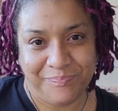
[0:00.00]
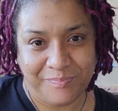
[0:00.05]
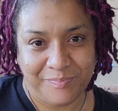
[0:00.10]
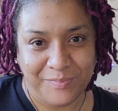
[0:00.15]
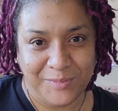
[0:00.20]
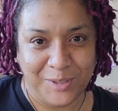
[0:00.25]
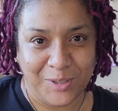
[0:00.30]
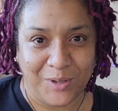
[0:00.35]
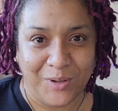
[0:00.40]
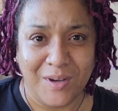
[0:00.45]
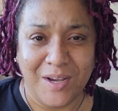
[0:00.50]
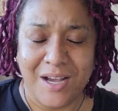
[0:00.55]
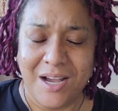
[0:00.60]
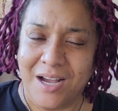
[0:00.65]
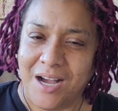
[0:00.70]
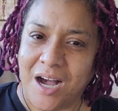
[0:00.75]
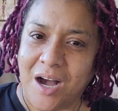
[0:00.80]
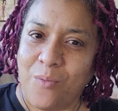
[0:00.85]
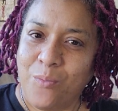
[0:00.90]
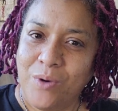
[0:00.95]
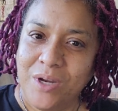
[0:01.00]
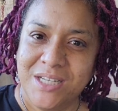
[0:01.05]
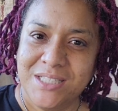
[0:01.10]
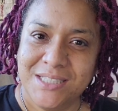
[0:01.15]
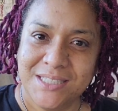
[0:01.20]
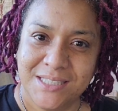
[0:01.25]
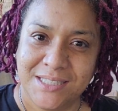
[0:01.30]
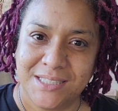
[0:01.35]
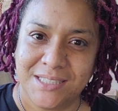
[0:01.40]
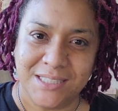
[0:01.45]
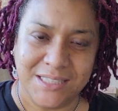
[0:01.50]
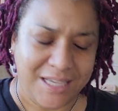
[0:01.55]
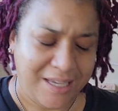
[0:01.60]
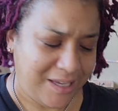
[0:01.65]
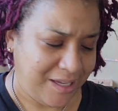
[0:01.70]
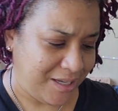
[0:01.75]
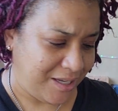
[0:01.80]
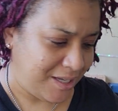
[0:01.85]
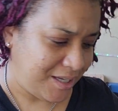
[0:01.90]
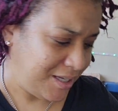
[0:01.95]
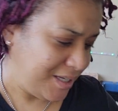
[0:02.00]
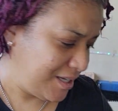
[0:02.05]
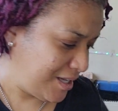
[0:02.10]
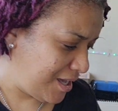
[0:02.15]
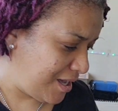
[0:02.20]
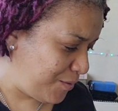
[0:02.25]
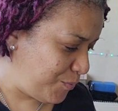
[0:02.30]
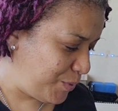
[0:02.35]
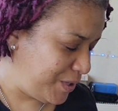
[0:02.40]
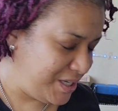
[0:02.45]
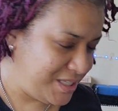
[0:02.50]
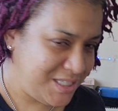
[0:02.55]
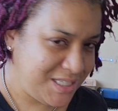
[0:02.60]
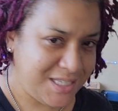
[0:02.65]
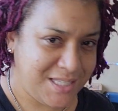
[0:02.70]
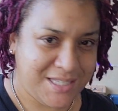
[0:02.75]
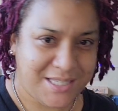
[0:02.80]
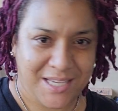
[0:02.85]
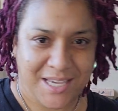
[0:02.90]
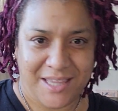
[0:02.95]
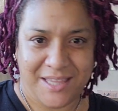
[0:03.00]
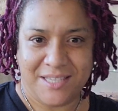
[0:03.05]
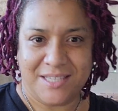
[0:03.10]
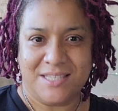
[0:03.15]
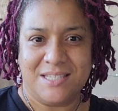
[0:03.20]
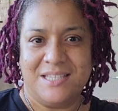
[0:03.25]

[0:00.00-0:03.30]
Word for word: You know, I wanted to say, I wanted to say this.